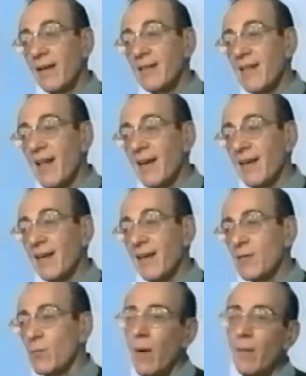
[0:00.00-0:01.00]
It's like,
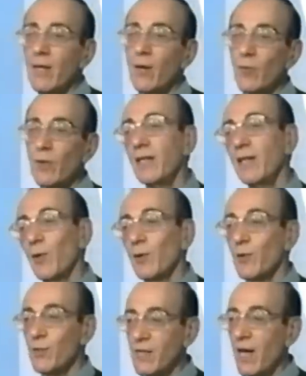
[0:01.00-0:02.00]
uh, Swami, you don't really know
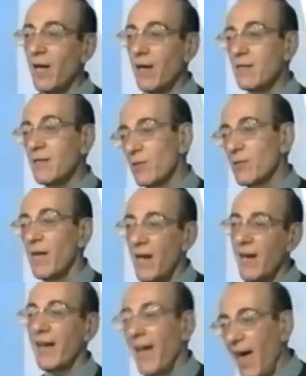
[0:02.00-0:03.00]
what you're saying, so
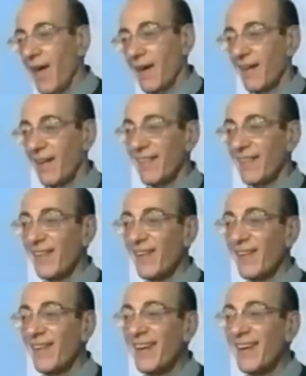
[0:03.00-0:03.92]
say it again, you know,